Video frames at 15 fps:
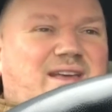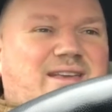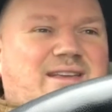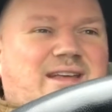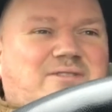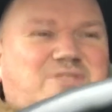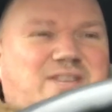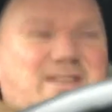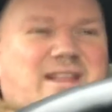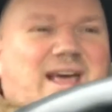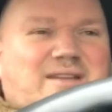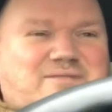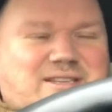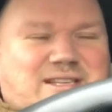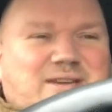you know, she didn't
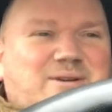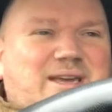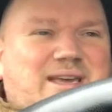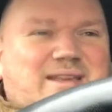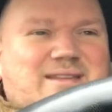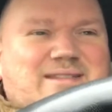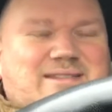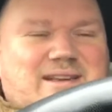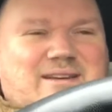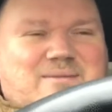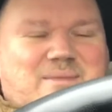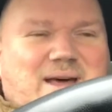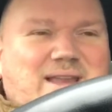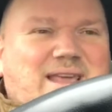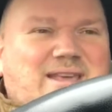have to do it. It's her
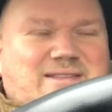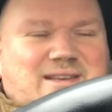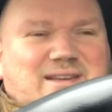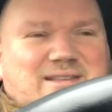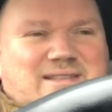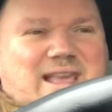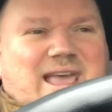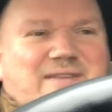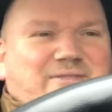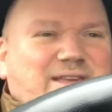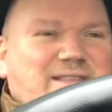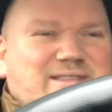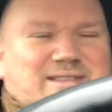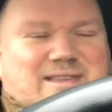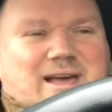money, it's her
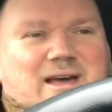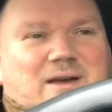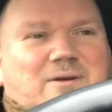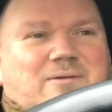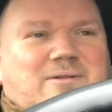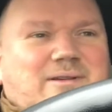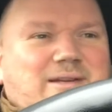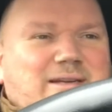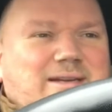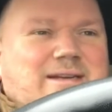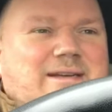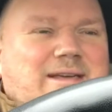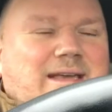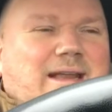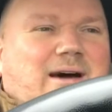savings, so
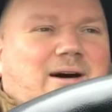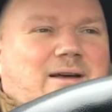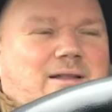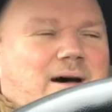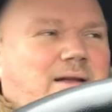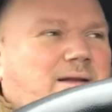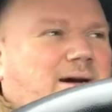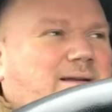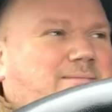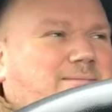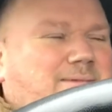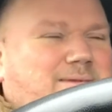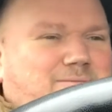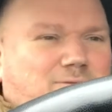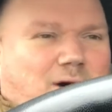you know, I
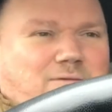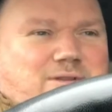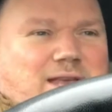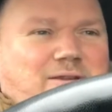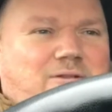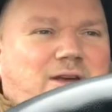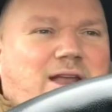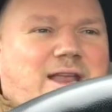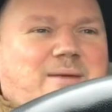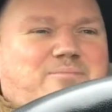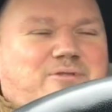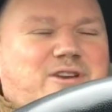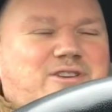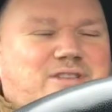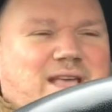obviously really
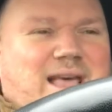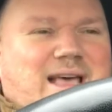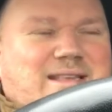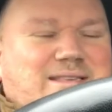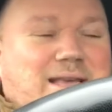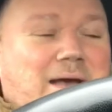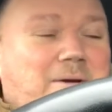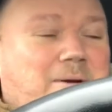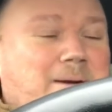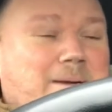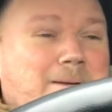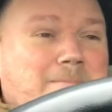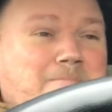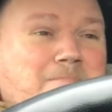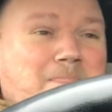appreciate that. So
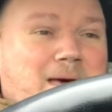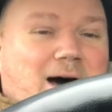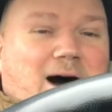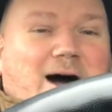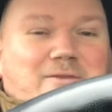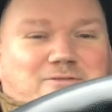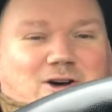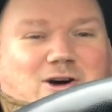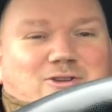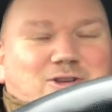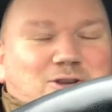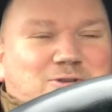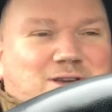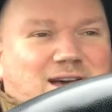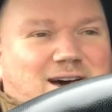I've got a
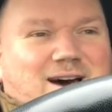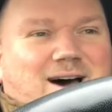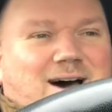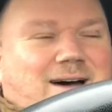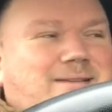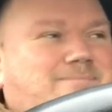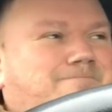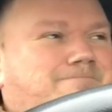new car,